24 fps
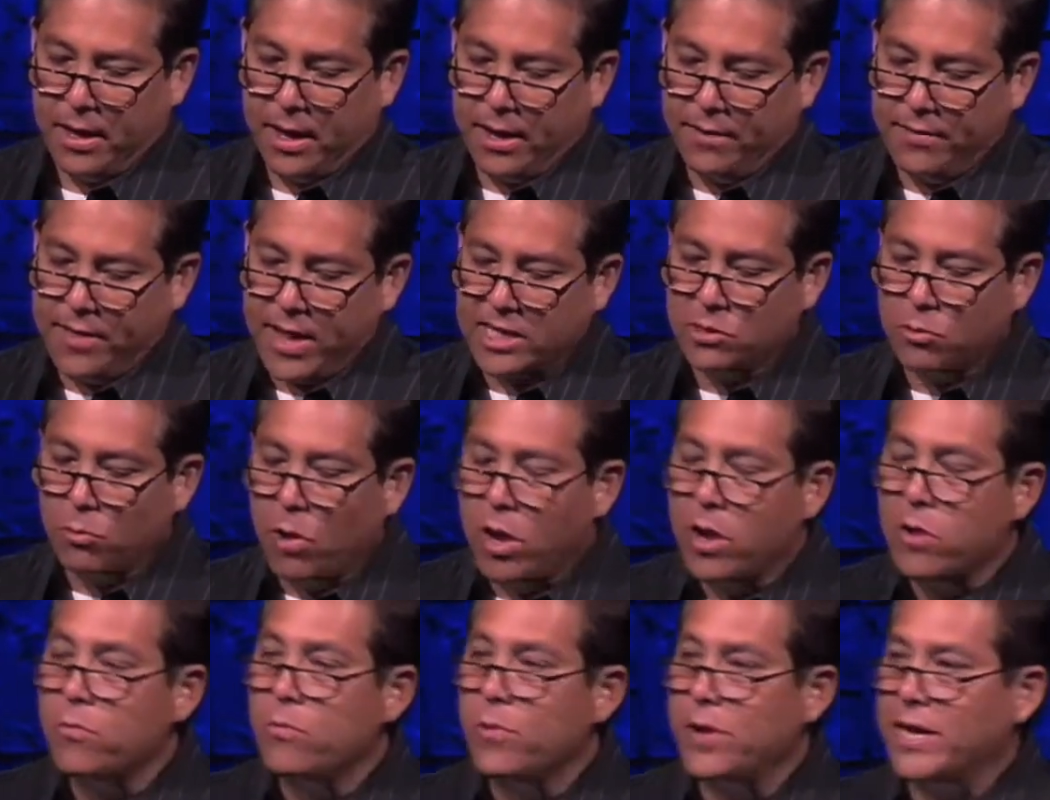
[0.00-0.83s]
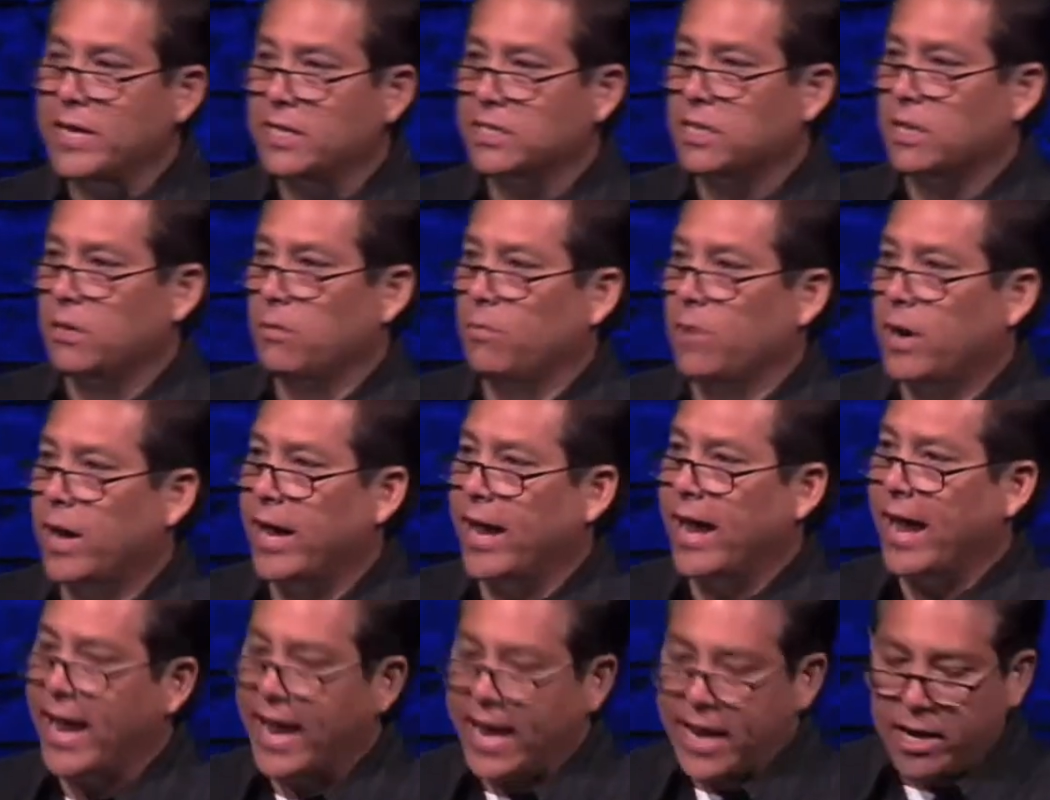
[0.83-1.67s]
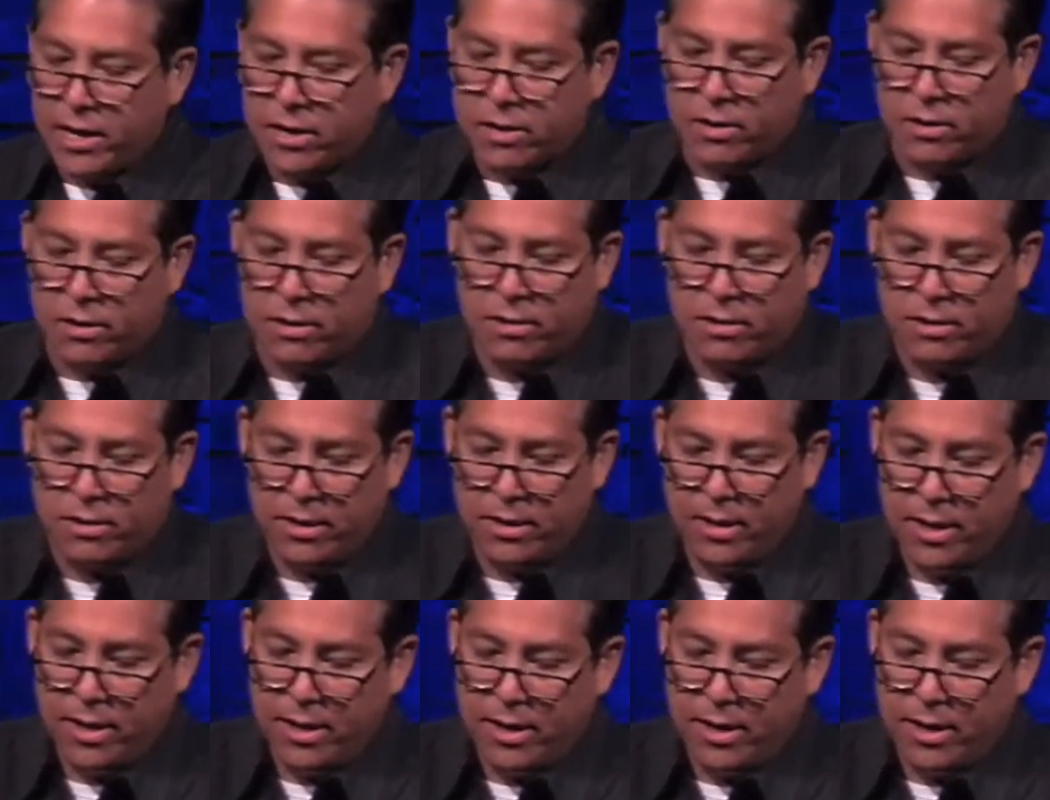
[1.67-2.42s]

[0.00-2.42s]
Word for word: And that's one reason why anger